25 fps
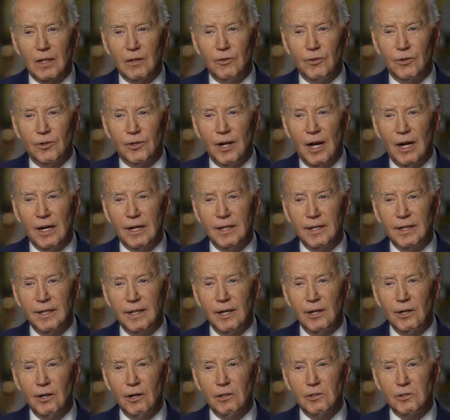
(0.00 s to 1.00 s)
They're not going to
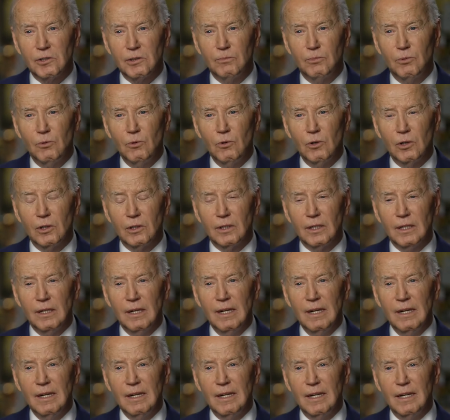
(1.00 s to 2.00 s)
get our support
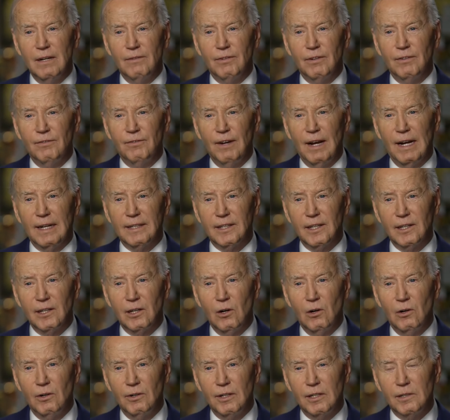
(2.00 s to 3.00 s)
if, in fact, they
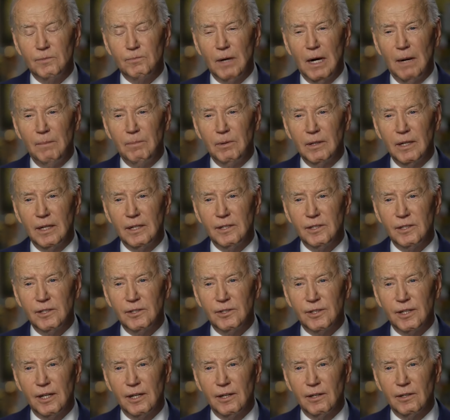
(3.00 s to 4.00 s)
go in these population
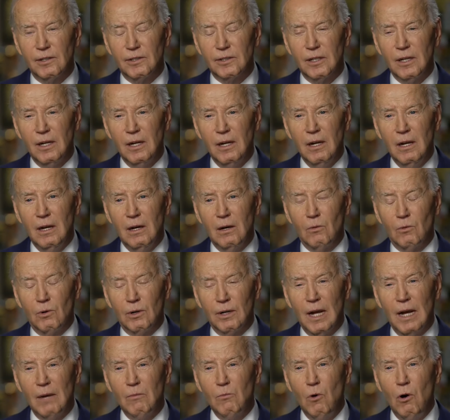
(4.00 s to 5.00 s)
centers.
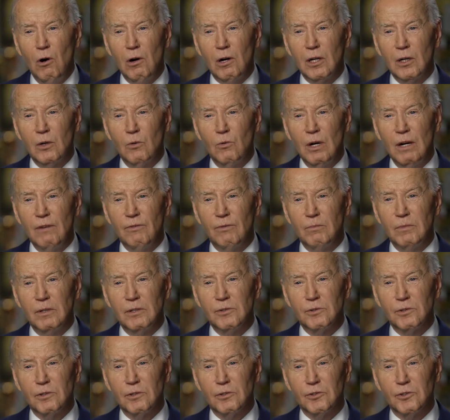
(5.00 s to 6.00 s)
We're not walking away from
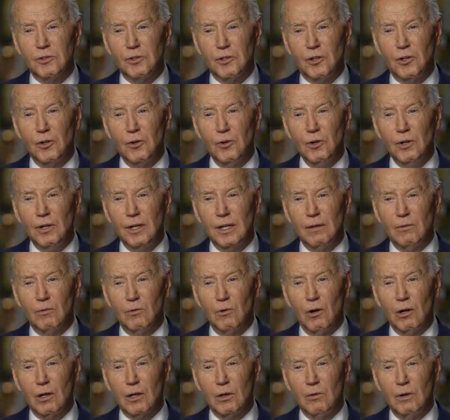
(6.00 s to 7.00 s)
Israel's security.
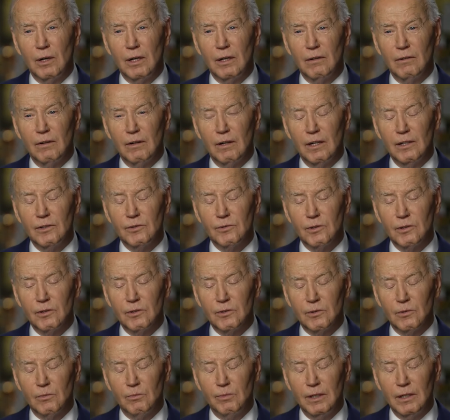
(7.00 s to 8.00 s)
We're walking away from
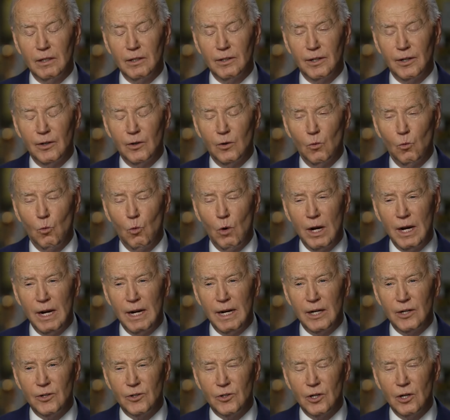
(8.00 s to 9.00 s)
Israel's ability to
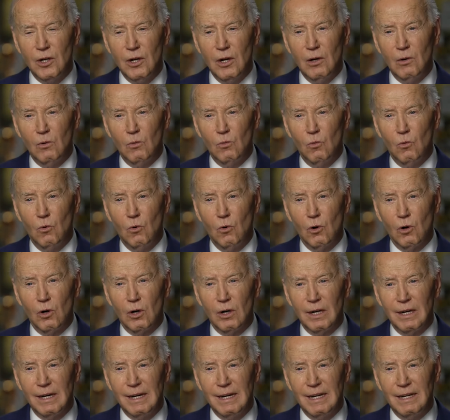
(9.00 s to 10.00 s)
wage
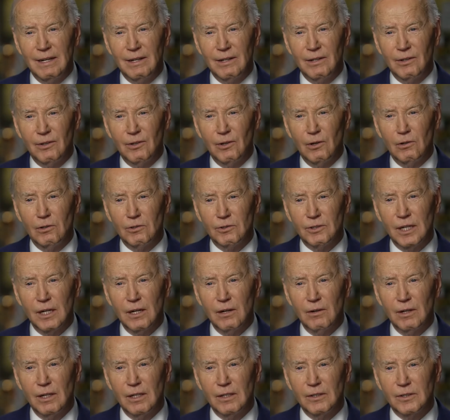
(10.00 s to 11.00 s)
war in those
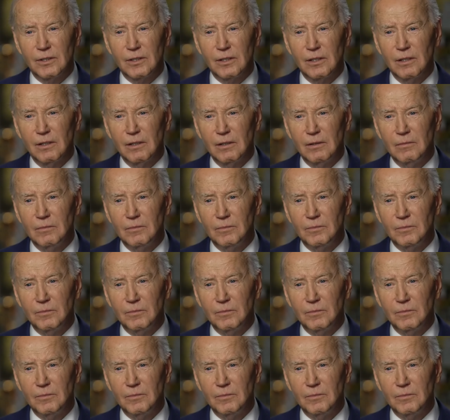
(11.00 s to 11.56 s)
areas. So it's not